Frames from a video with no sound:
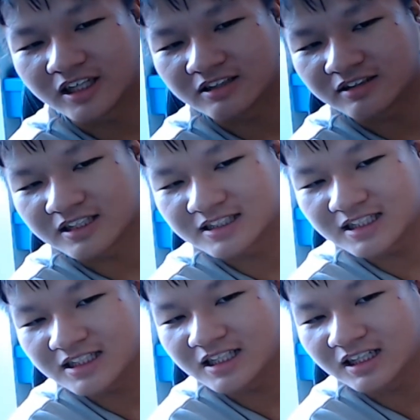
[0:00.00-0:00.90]
Okay, you can
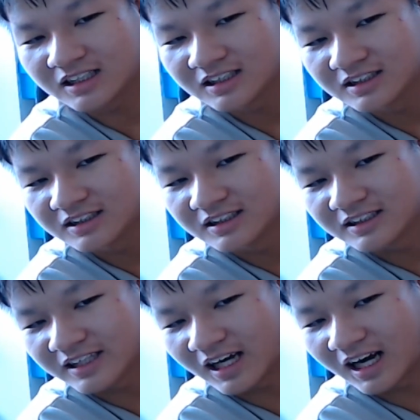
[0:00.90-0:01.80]
see here,
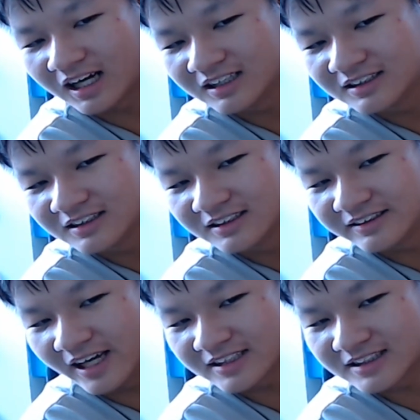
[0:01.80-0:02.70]
yeah,
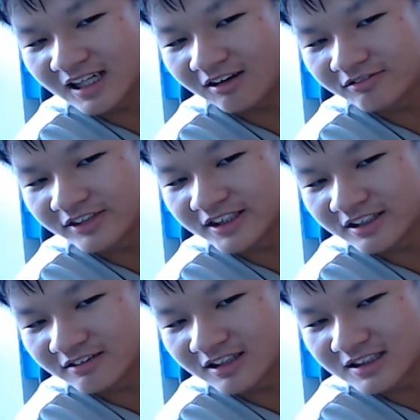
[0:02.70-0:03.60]
that's how
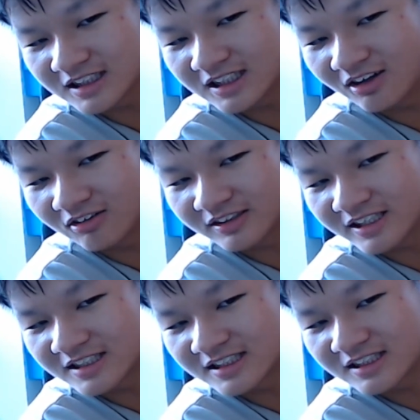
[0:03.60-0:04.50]
ridiculously long
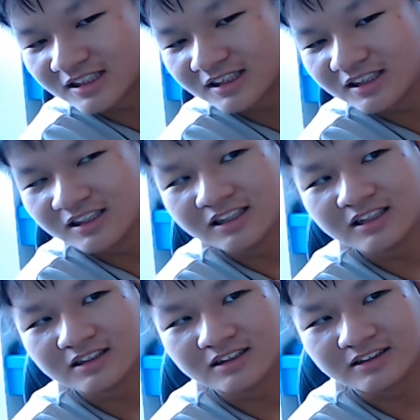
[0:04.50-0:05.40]
this
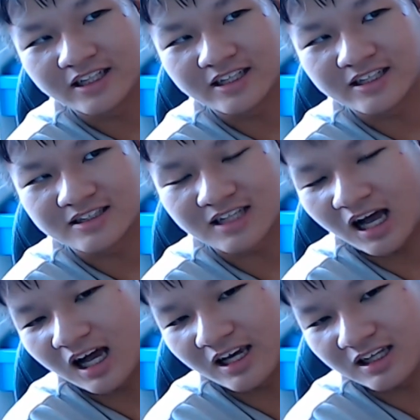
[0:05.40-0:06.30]
thing is.
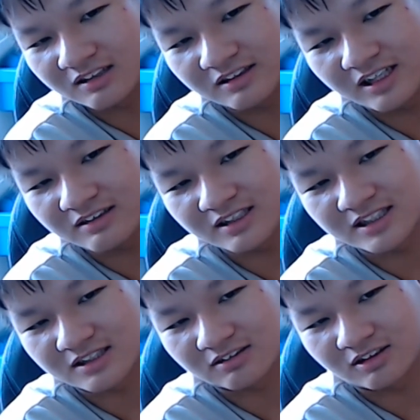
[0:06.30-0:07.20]
I think this
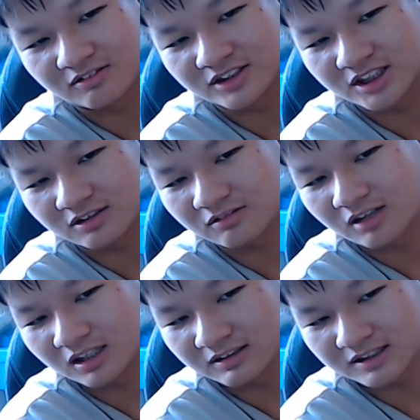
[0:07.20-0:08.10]
is not the original
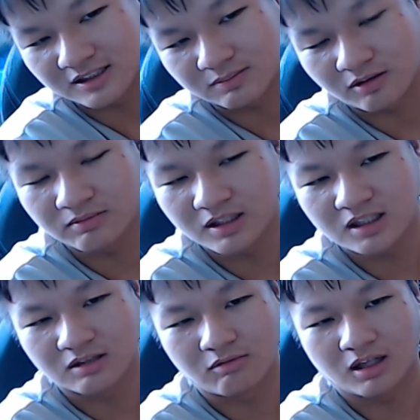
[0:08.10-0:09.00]
one. This is
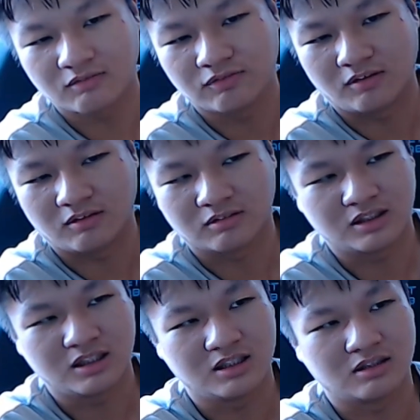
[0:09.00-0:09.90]
probably the one for
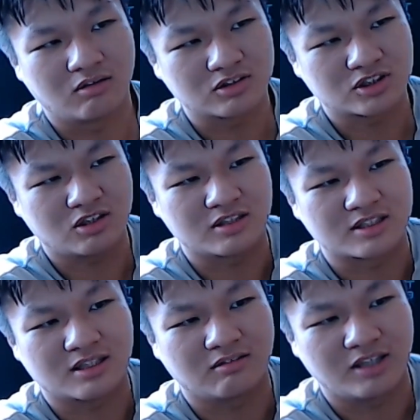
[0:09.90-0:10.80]
the long shot
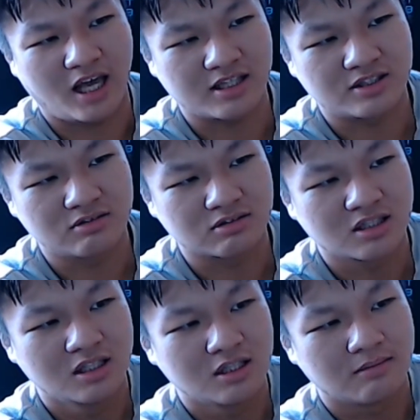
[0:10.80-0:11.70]
instead of the Xzeus,
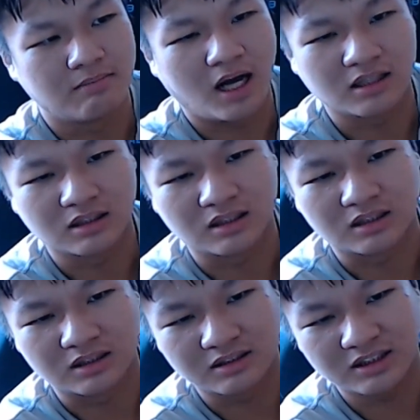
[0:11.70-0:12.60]
but
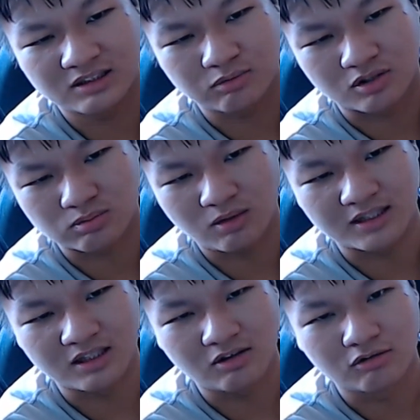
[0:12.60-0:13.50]
this was
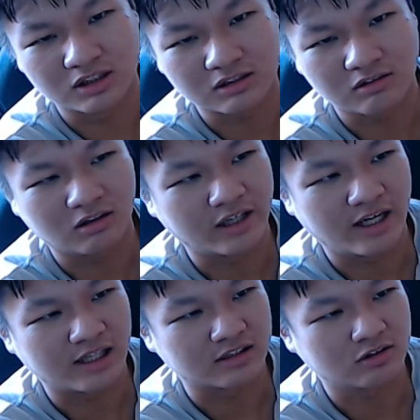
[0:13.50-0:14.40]
what the owner got,
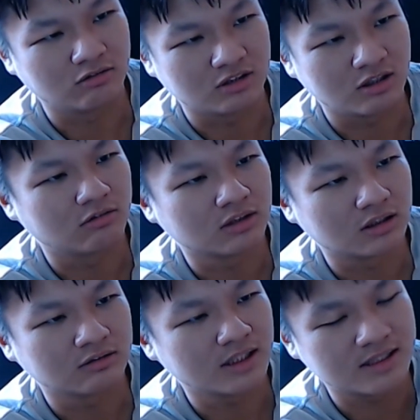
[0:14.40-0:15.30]
and I told the
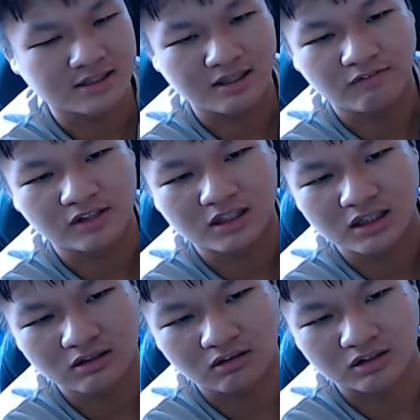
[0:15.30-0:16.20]
owner this is
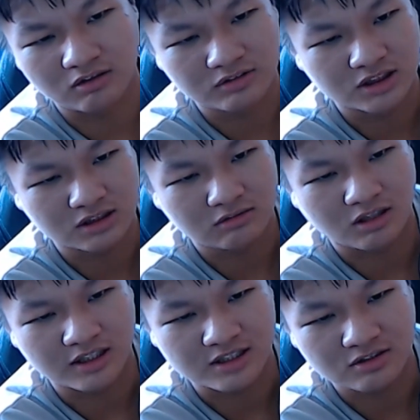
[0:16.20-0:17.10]
definitely not the original
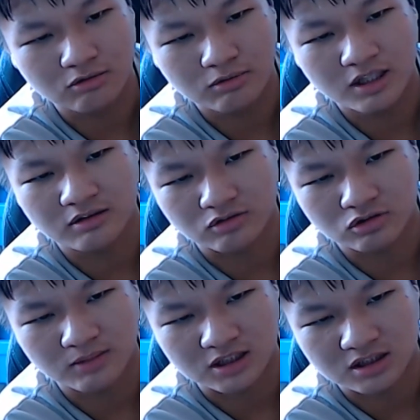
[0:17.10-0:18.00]
one. There's no way you have
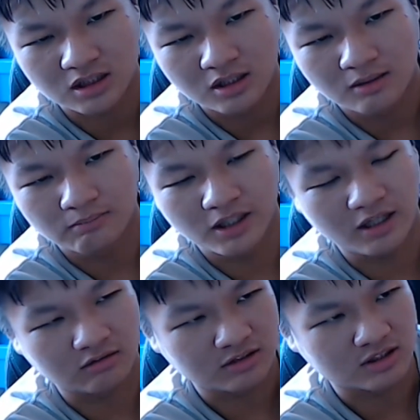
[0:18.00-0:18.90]
so much
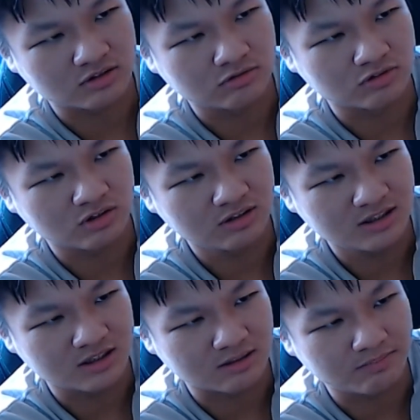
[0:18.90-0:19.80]
play on this screw, so
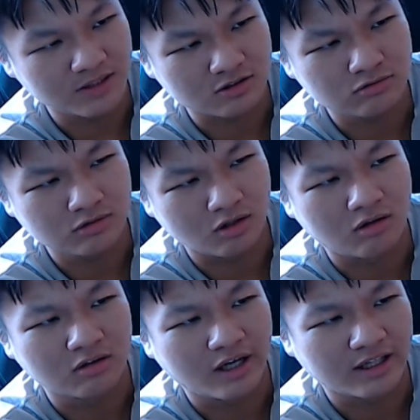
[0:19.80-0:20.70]
this is a bit too
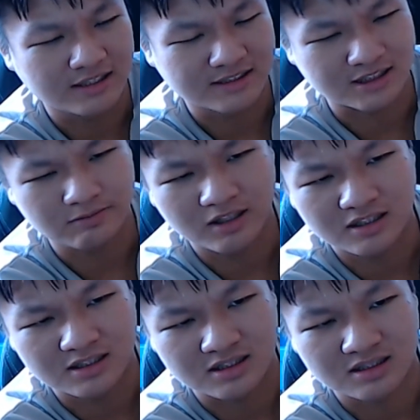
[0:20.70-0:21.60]
long, and I suspect
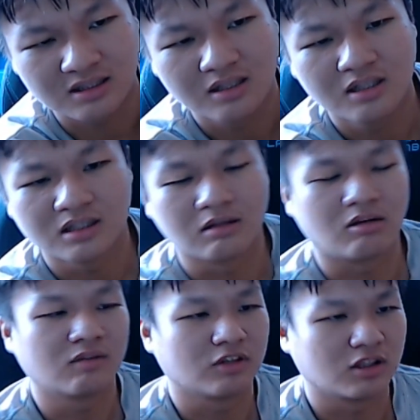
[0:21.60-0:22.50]
this is the
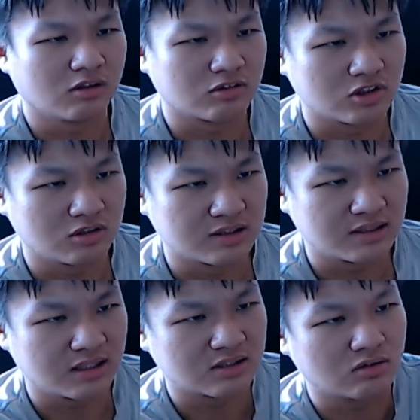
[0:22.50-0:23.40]
one for the long shot
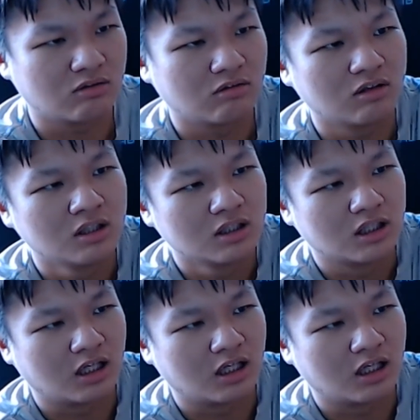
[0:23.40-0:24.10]
instead. So